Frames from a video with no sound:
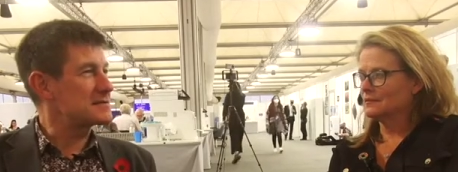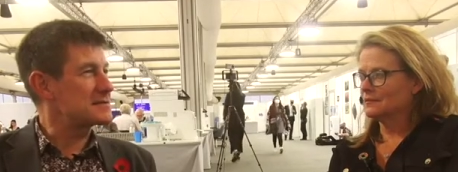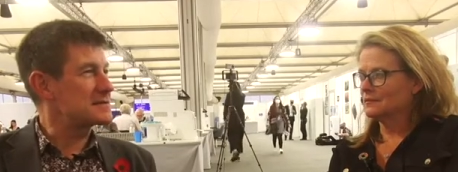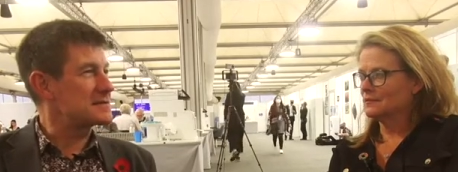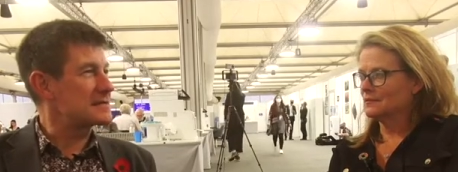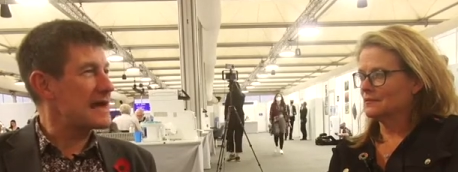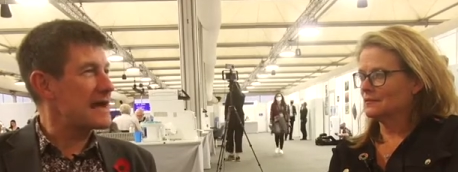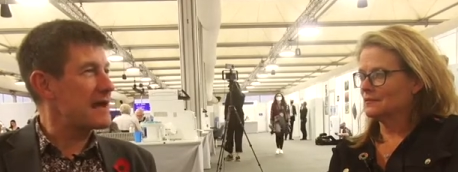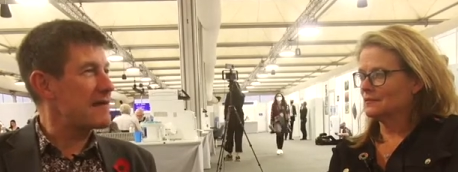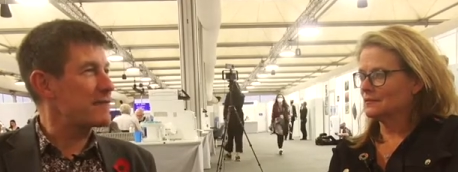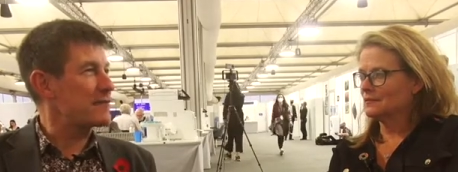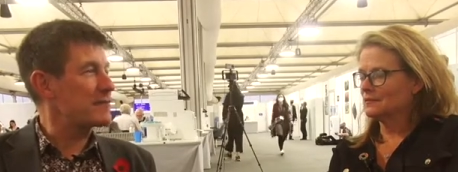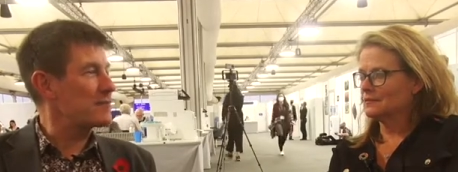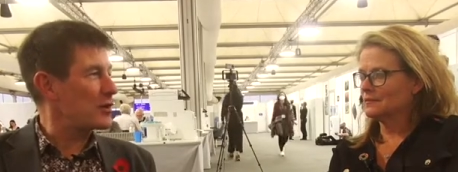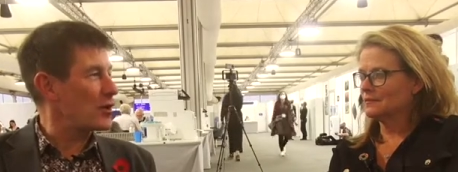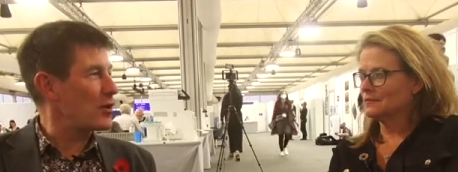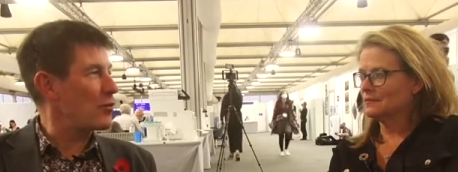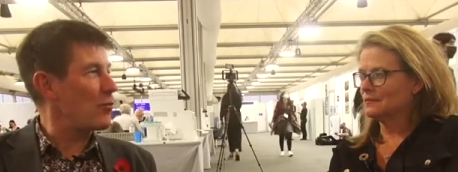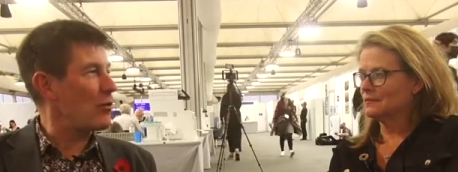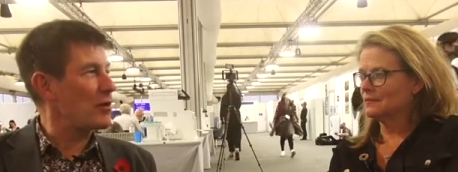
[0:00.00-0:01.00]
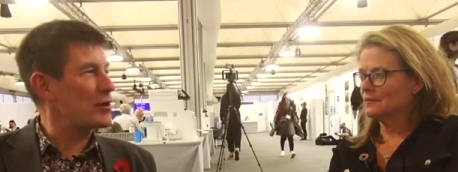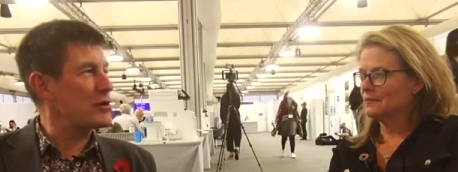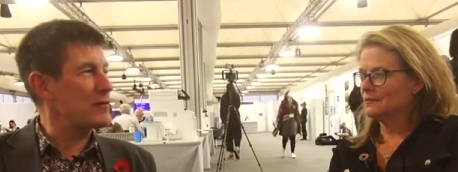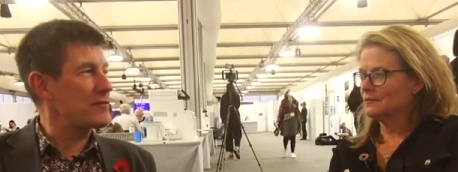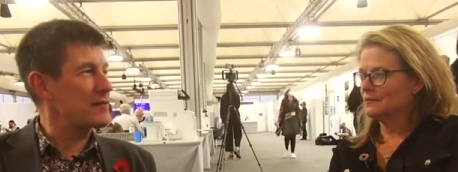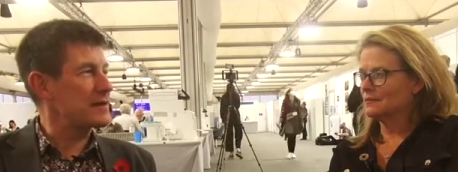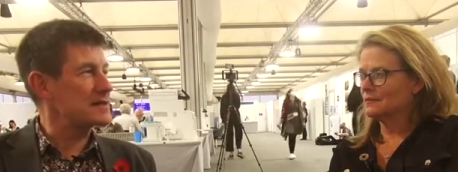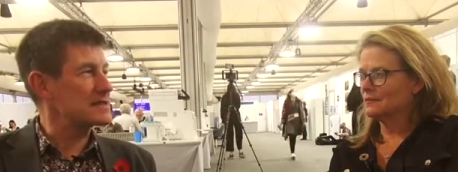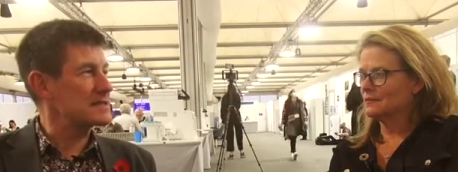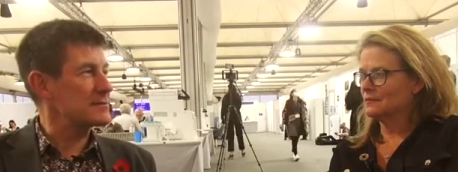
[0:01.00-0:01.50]
Speaker 1: to hear from you what you
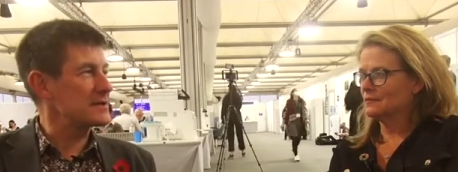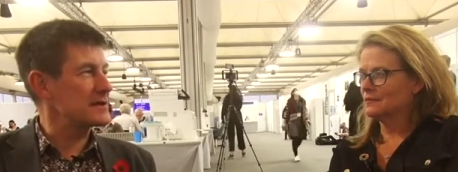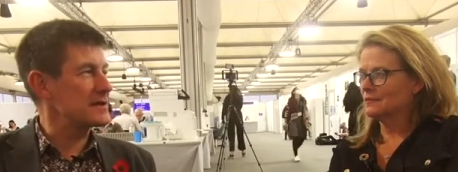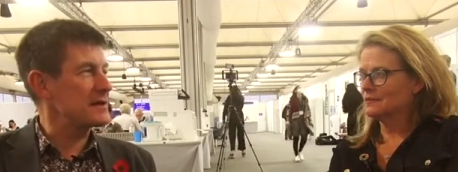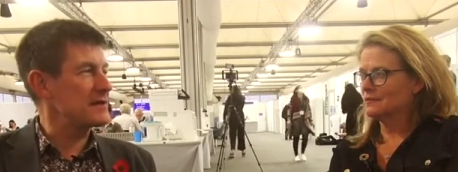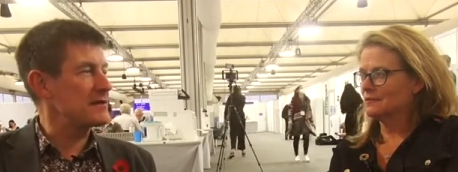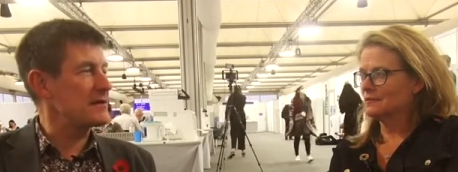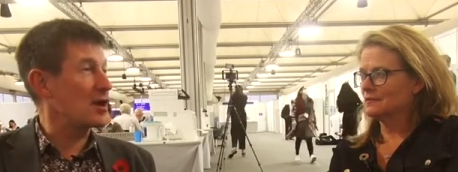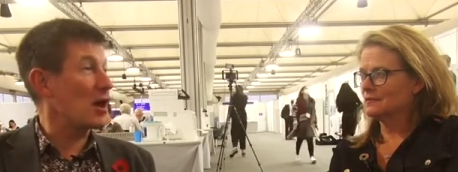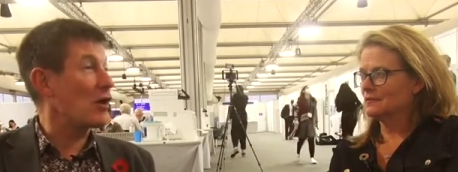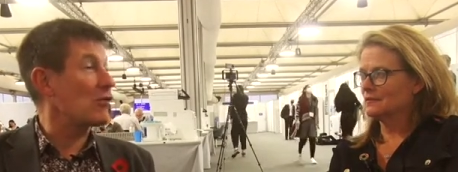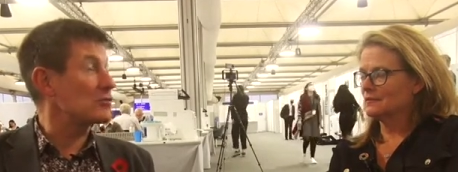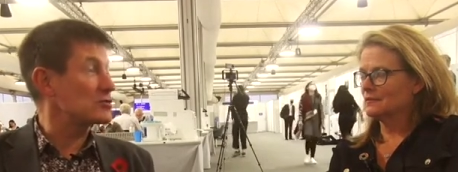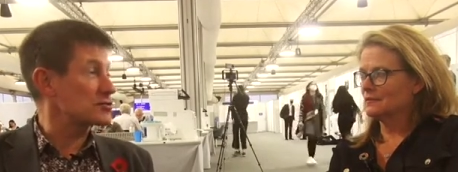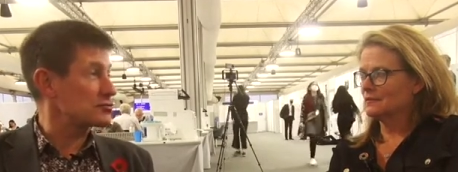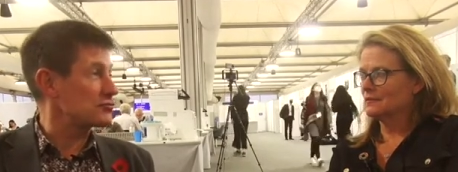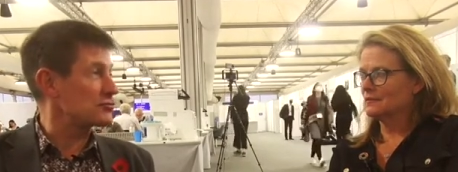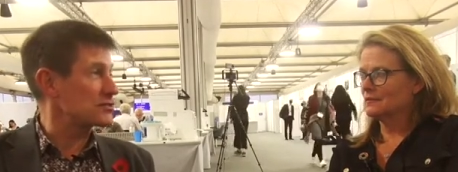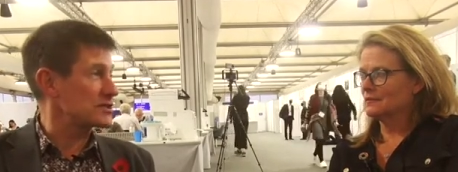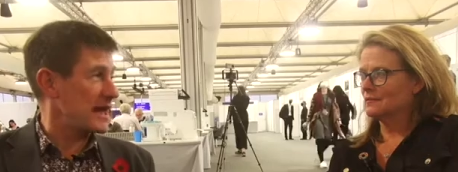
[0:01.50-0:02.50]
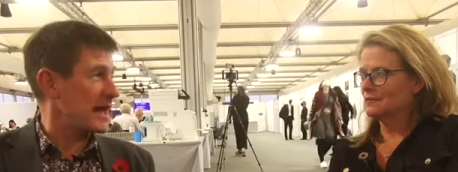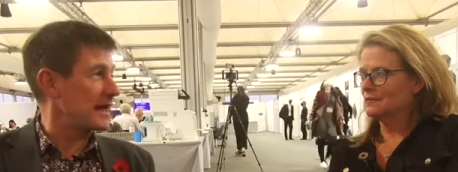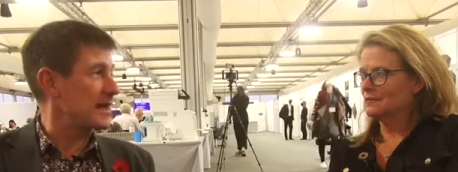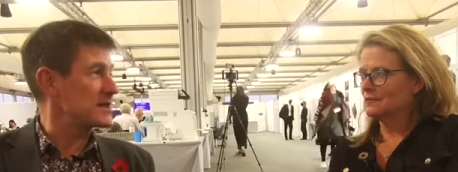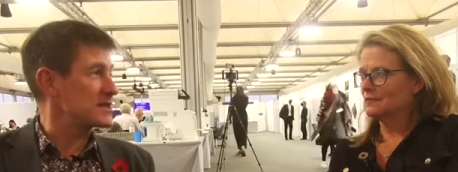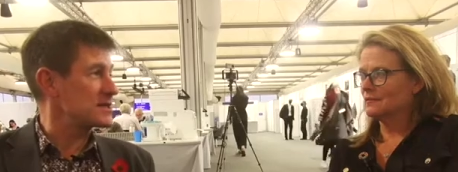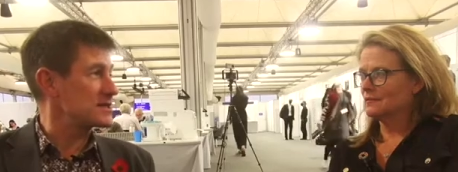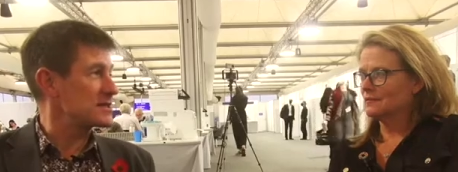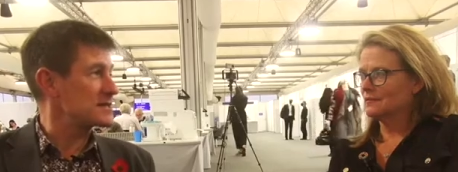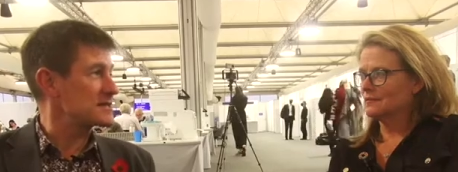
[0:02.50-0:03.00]
think some of the cultural
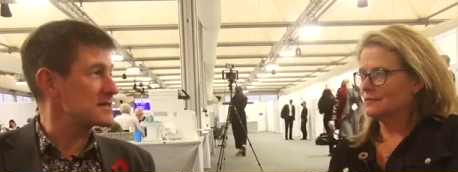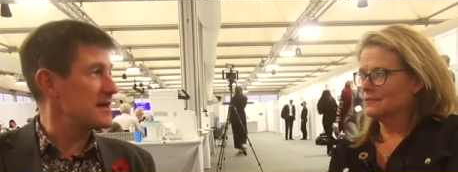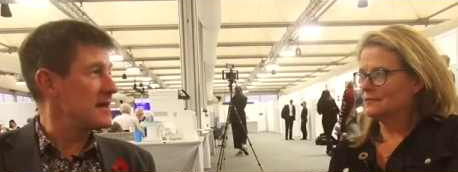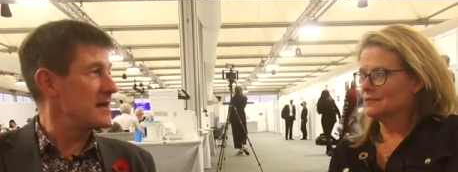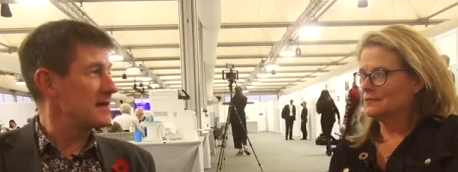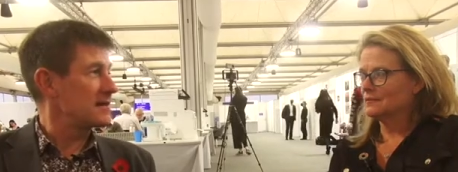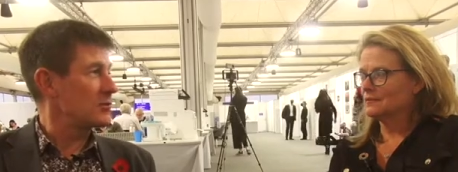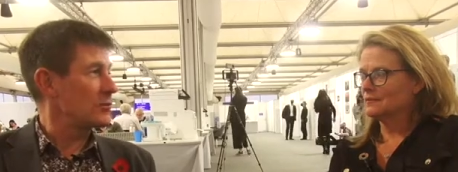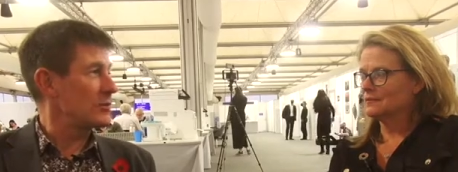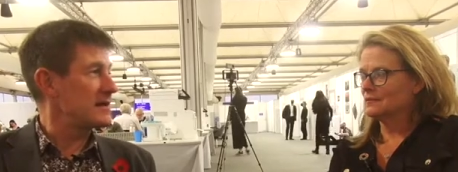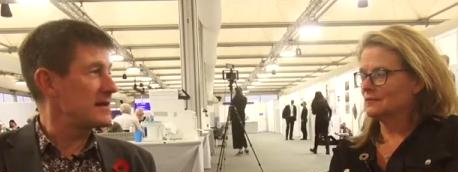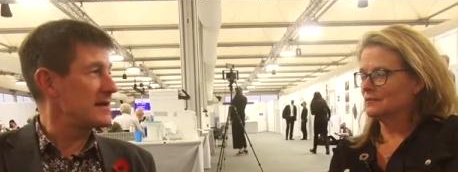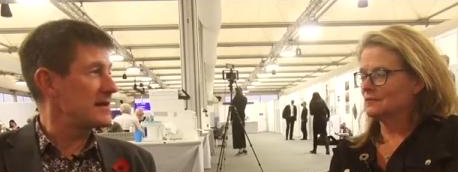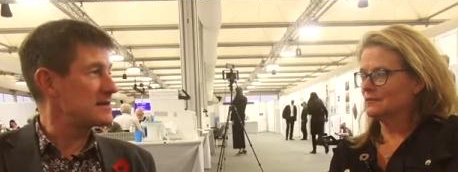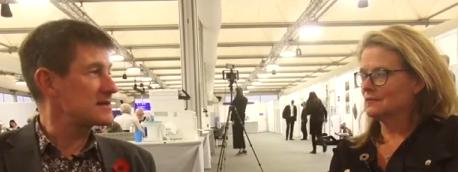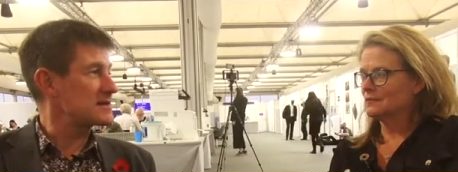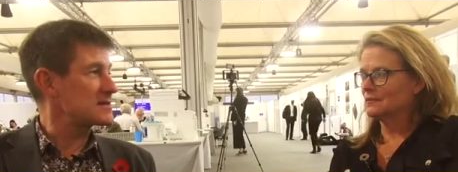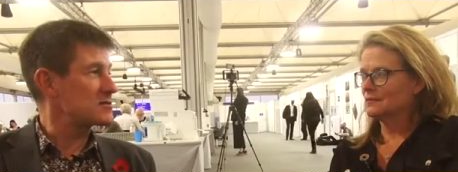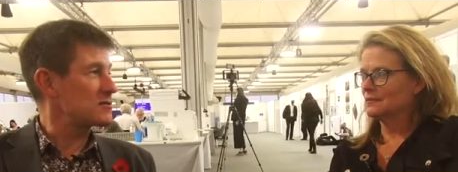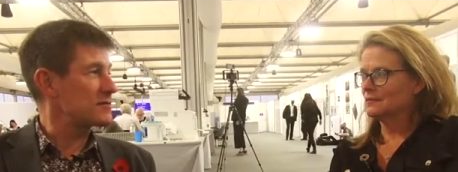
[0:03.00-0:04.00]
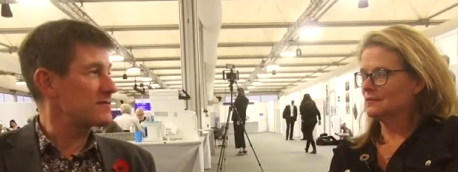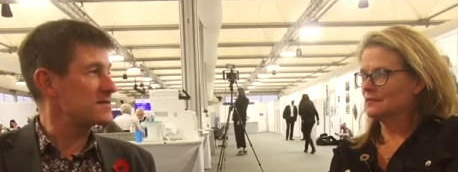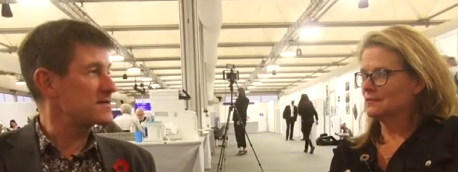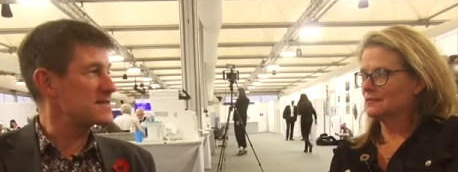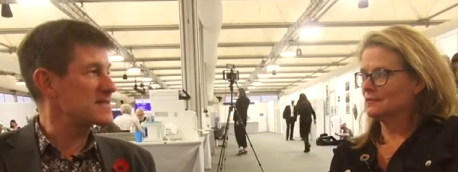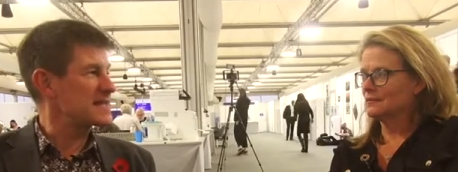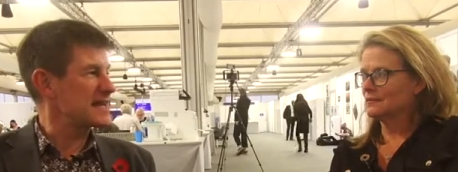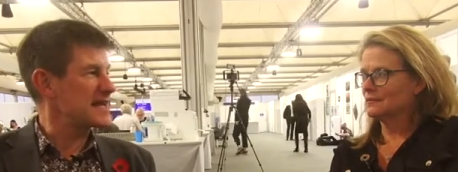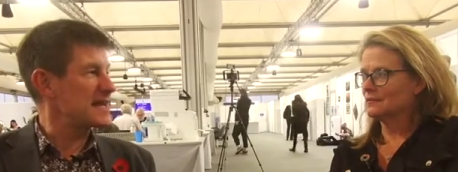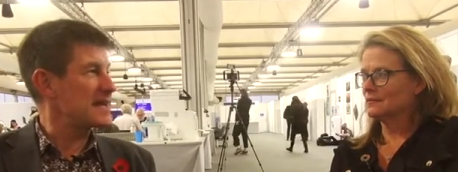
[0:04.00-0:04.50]
challenges that we need to sort of
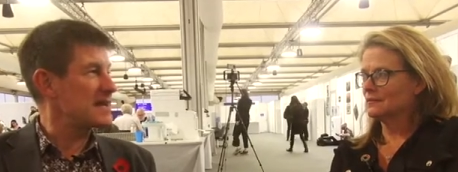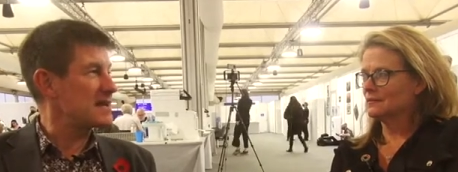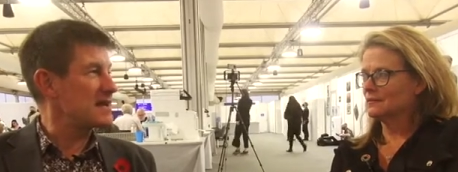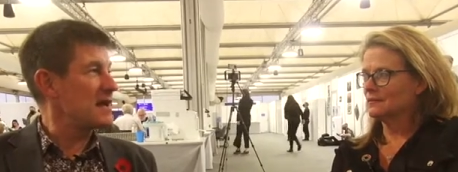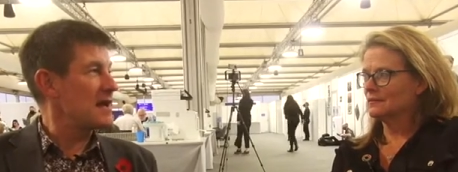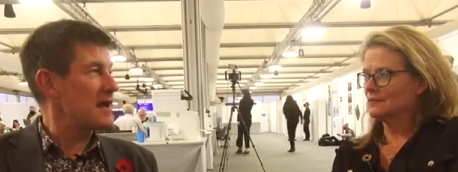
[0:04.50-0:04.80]
see